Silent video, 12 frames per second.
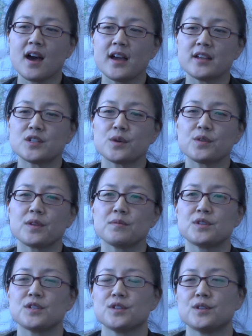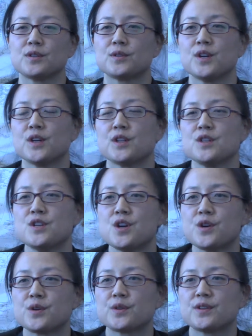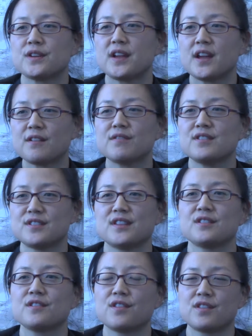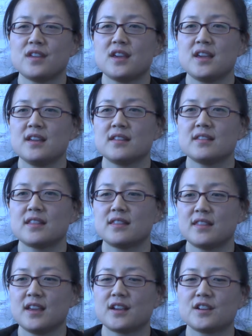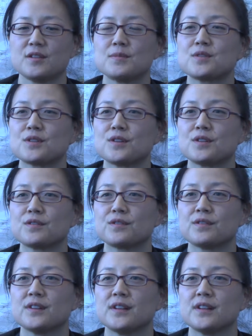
I told them to note every single thing that they could observe